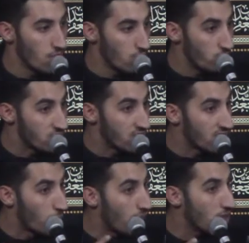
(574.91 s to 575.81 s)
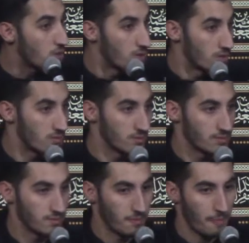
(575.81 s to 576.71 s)
It was the tawakkul
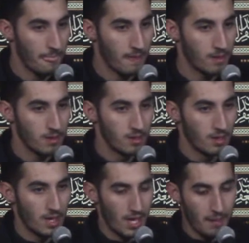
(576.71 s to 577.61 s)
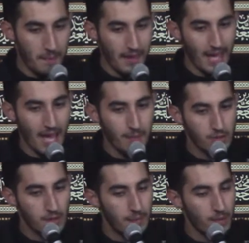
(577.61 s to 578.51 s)
him being able
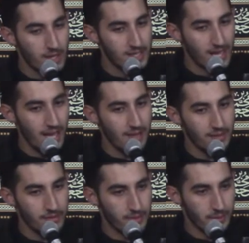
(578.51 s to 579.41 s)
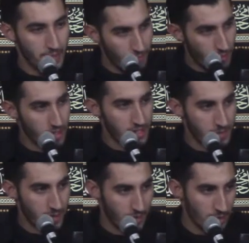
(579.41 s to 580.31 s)
to put his hand, metaphorically
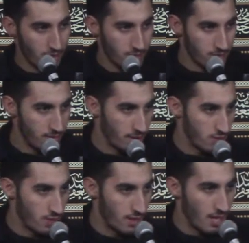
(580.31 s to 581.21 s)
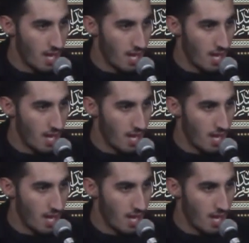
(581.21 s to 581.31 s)
speaking, not literally,